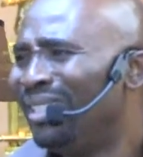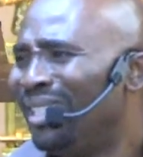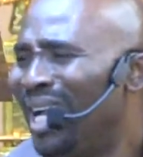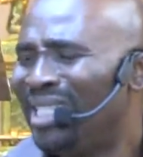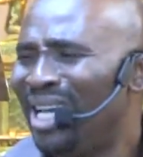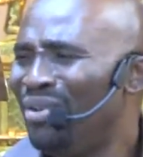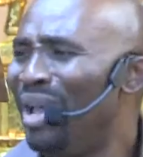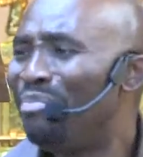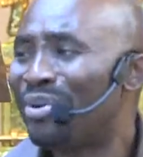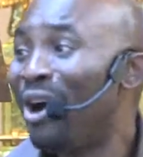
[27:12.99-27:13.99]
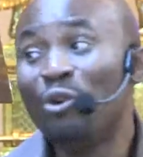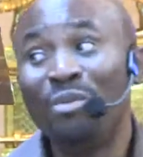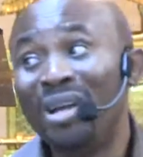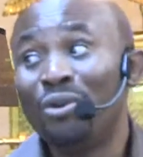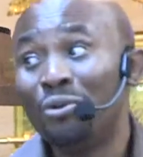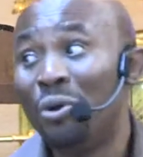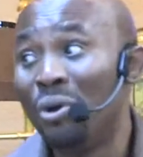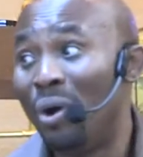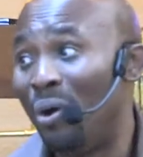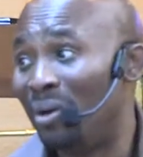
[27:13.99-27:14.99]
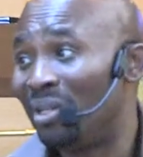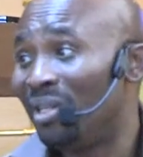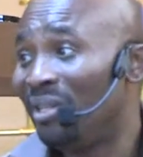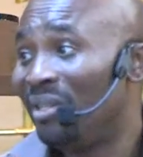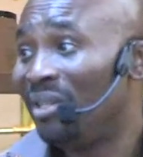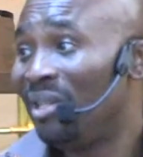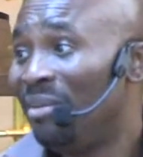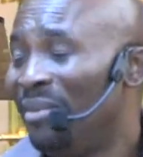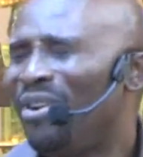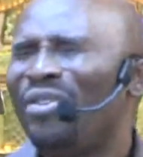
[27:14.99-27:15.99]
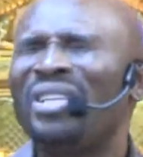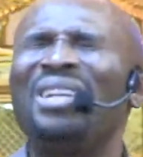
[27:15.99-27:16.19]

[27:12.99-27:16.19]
I tell you, a proud man don't know God. Because there